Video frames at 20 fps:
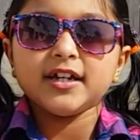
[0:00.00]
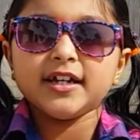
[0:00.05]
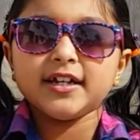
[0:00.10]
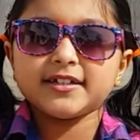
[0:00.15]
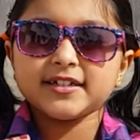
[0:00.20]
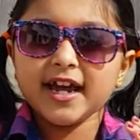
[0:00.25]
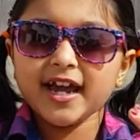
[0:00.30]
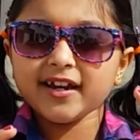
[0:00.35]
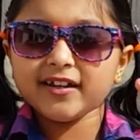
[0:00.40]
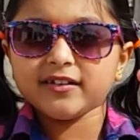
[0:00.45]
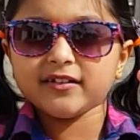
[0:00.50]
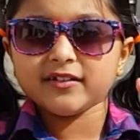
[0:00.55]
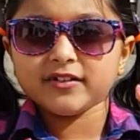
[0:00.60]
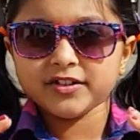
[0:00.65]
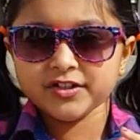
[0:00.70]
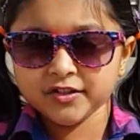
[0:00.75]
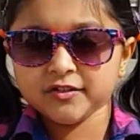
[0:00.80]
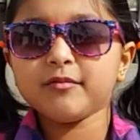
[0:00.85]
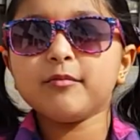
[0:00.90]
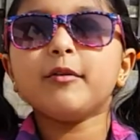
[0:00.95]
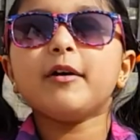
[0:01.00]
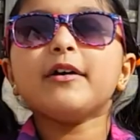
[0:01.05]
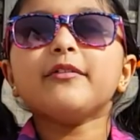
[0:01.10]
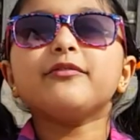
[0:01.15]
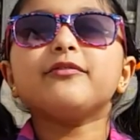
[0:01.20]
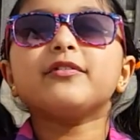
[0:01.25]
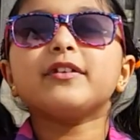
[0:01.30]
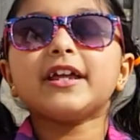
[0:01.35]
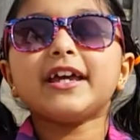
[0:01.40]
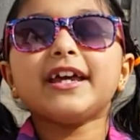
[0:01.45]
it's kind of
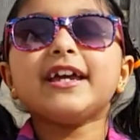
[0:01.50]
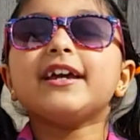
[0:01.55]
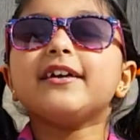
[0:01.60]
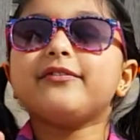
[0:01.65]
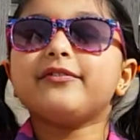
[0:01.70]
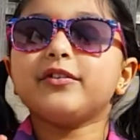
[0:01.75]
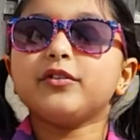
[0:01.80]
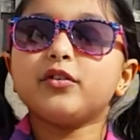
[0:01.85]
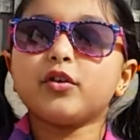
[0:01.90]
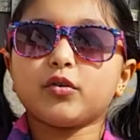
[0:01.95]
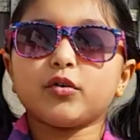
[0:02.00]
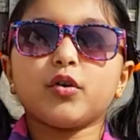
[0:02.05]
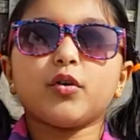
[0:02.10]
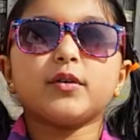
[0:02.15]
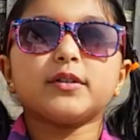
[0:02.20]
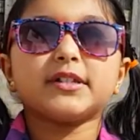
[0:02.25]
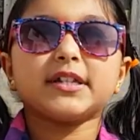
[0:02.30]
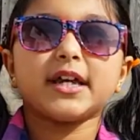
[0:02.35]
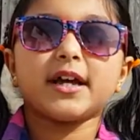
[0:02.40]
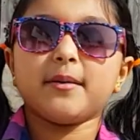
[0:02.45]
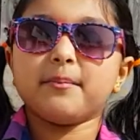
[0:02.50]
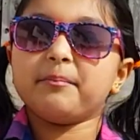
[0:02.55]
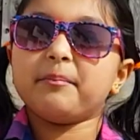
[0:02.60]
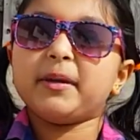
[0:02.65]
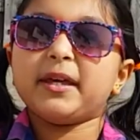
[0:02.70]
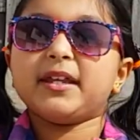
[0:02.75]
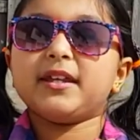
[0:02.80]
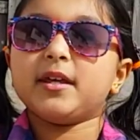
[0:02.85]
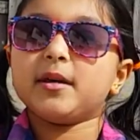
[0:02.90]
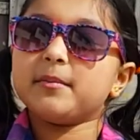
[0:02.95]
swiftly, if you don't know, it's like a
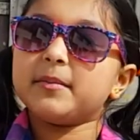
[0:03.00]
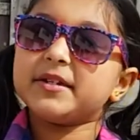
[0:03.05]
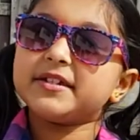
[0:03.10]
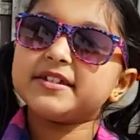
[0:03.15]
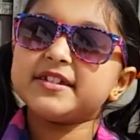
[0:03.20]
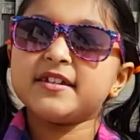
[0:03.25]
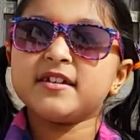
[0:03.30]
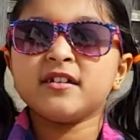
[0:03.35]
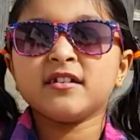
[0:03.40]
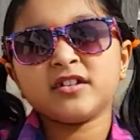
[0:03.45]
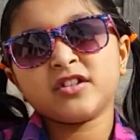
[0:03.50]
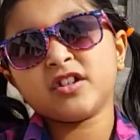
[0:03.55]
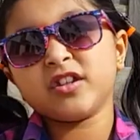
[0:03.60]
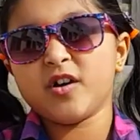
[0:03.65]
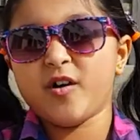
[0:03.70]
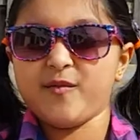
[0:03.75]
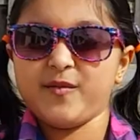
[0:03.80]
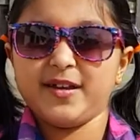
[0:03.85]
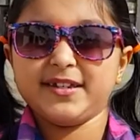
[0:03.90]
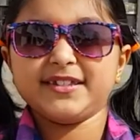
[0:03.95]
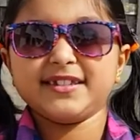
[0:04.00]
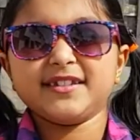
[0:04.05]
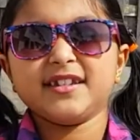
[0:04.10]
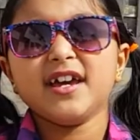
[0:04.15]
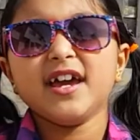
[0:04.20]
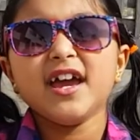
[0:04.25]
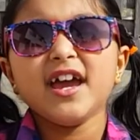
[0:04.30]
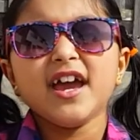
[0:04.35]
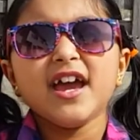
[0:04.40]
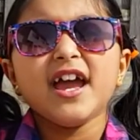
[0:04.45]
medium-ish slowest.
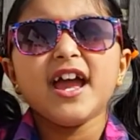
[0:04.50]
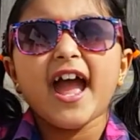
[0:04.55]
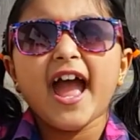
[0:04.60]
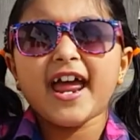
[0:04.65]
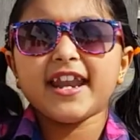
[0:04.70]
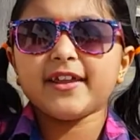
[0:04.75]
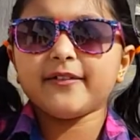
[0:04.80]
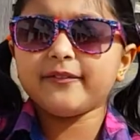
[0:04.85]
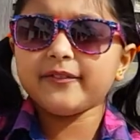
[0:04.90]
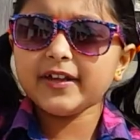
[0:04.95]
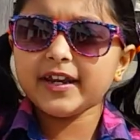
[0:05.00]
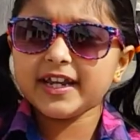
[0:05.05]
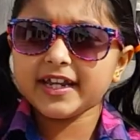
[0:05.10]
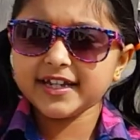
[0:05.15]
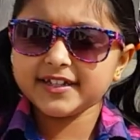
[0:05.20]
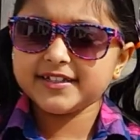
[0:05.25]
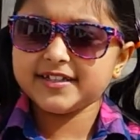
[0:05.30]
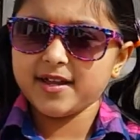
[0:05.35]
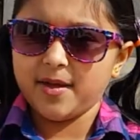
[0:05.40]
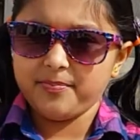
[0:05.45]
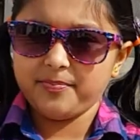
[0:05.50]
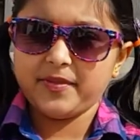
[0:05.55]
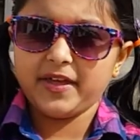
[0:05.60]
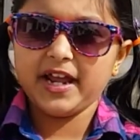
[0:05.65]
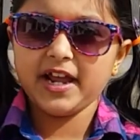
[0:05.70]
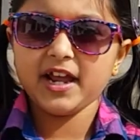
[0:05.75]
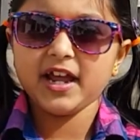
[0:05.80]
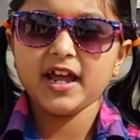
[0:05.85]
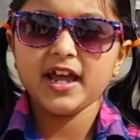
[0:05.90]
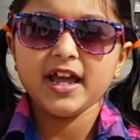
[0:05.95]
And if it hits
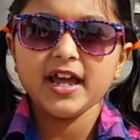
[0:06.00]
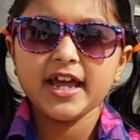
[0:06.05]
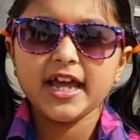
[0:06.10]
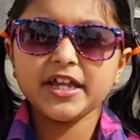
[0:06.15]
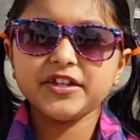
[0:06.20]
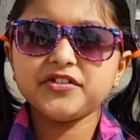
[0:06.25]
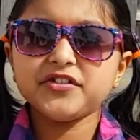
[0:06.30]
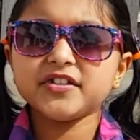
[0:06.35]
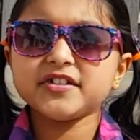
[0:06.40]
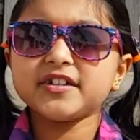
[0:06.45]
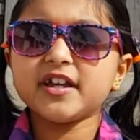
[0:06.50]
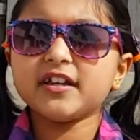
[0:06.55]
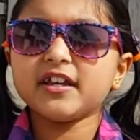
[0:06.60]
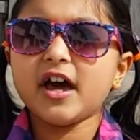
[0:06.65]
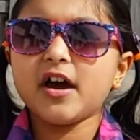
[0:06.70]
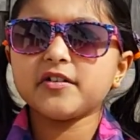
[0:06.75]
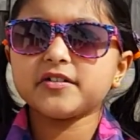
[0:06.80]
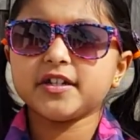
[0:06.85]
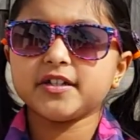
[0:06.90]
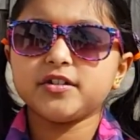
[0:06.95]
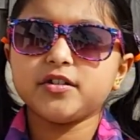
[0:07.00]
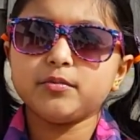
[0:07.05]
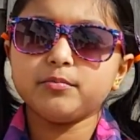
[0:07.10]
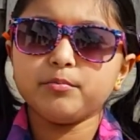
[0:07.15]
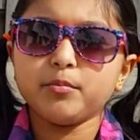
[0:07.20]
something, it just allows it to